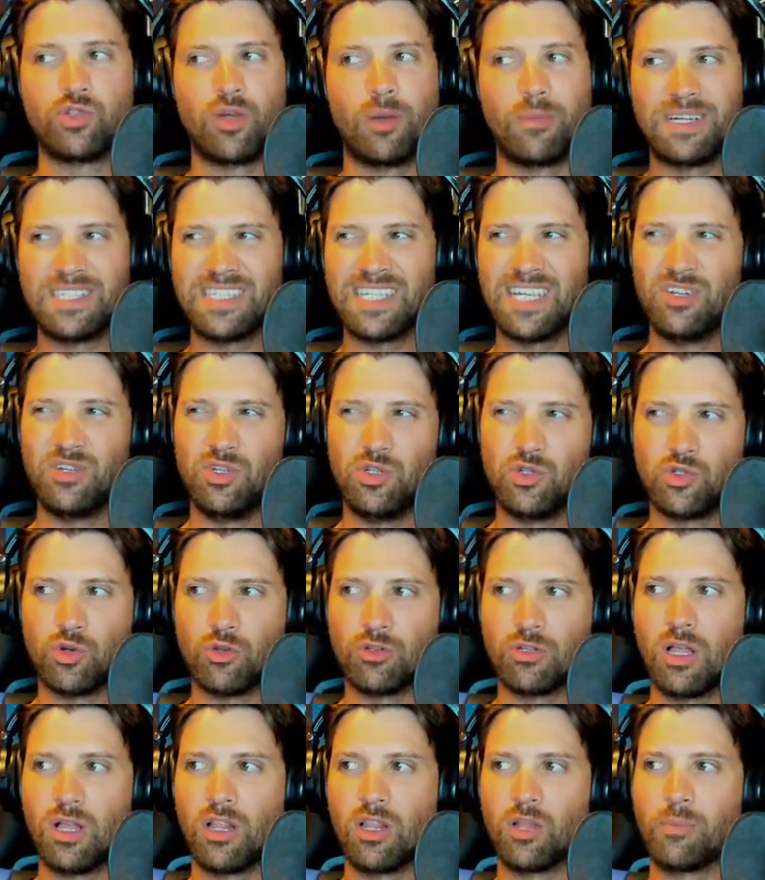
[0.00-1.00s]
I'm going to say a
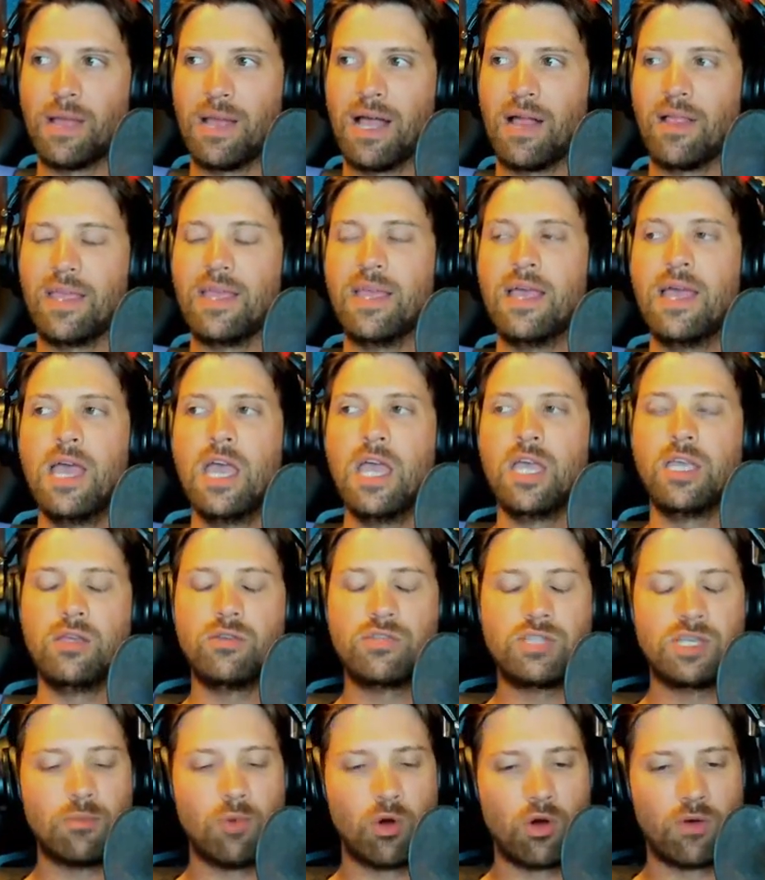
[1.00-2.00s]
neutral color palette.
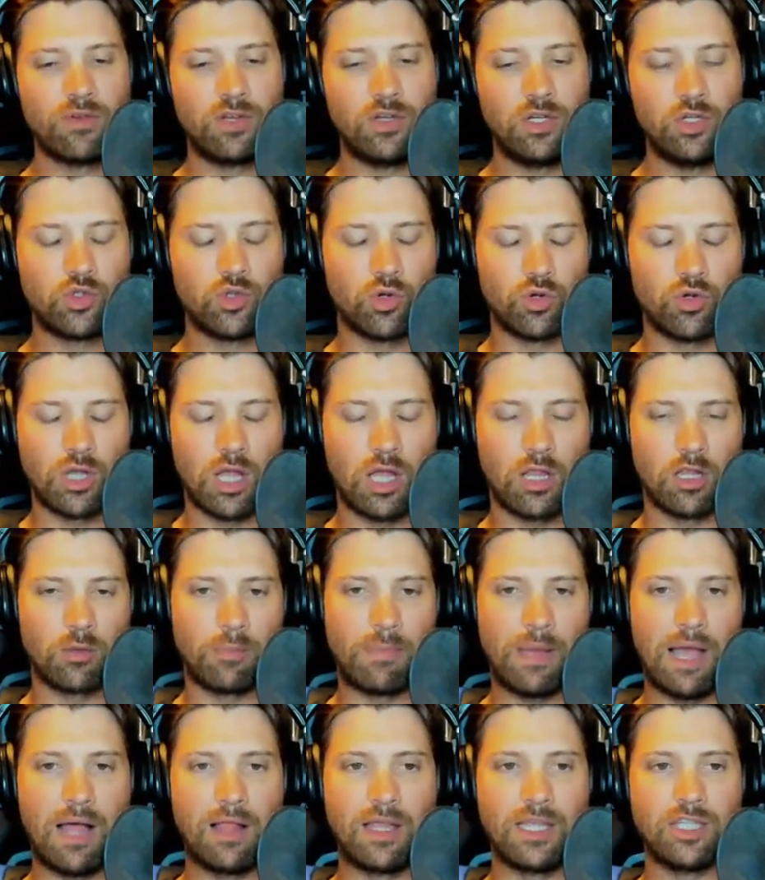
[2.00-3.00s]
Using more of a neutral color
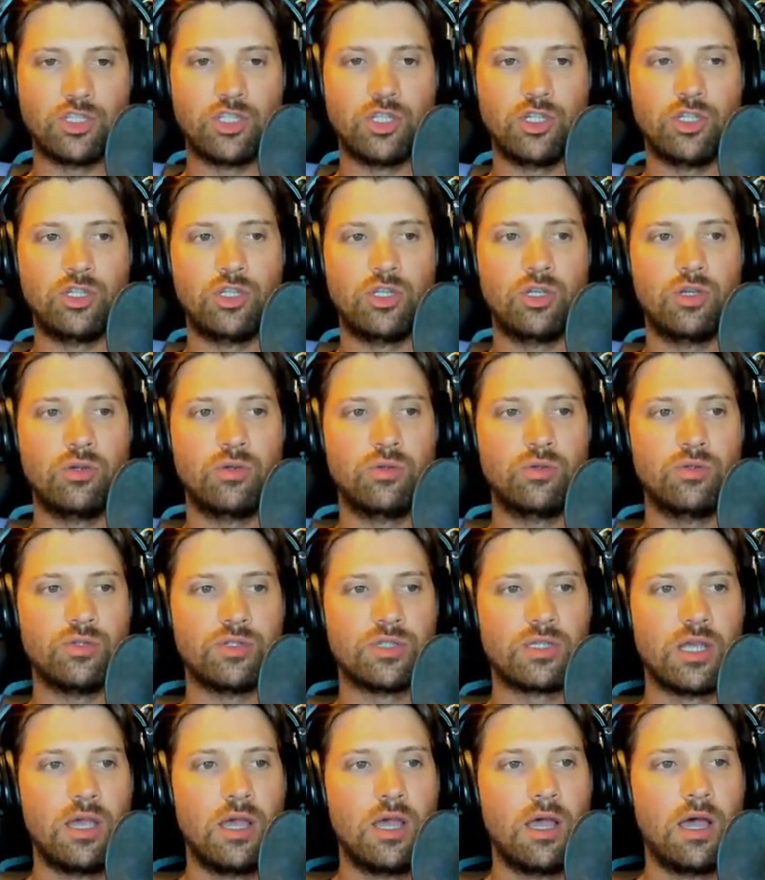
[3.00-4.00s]
palette to
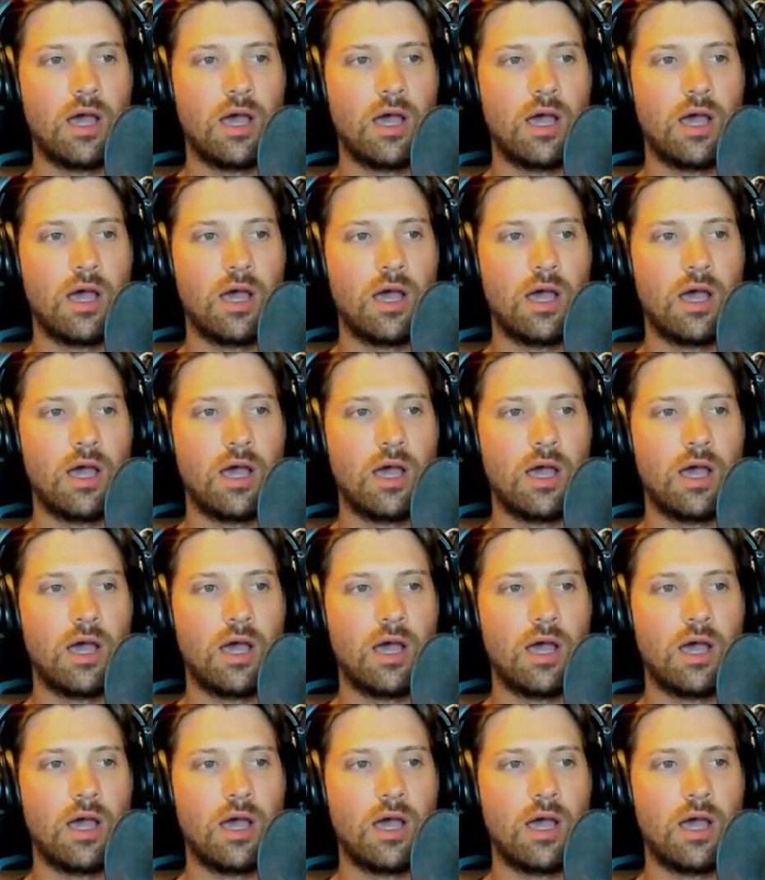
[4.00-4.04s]
use